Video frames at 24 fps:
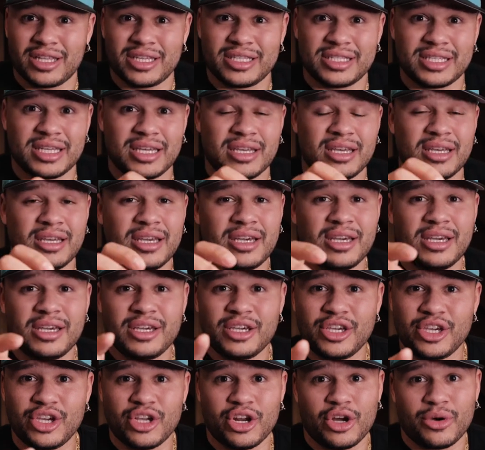Is it,
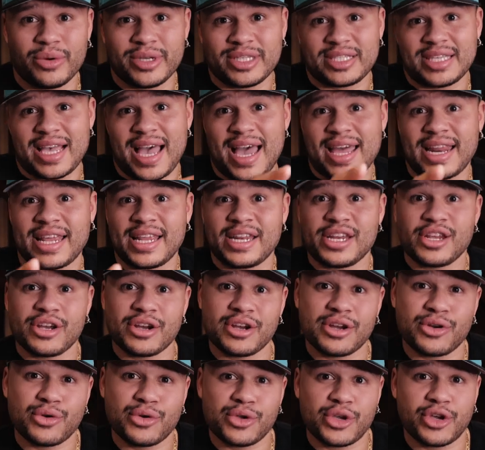you know, is that in
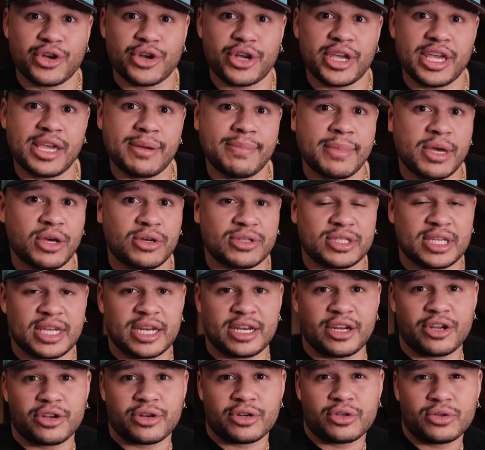your your emails
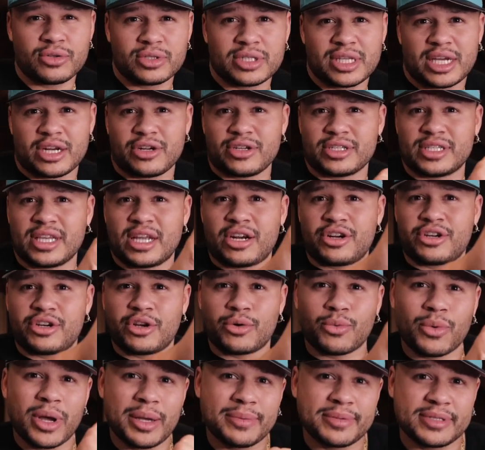and your newsletters? Is that on
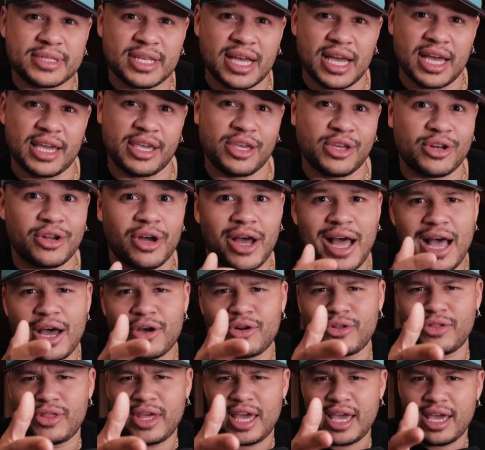your website? You know, how
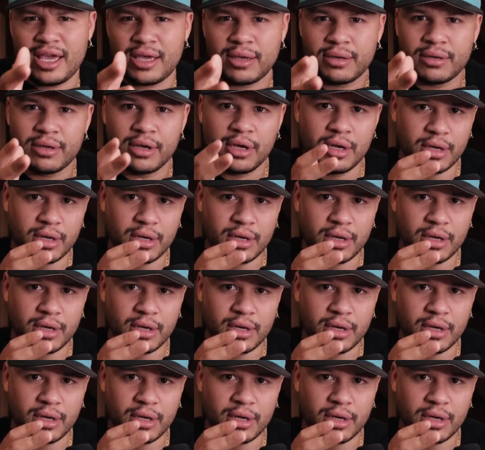do they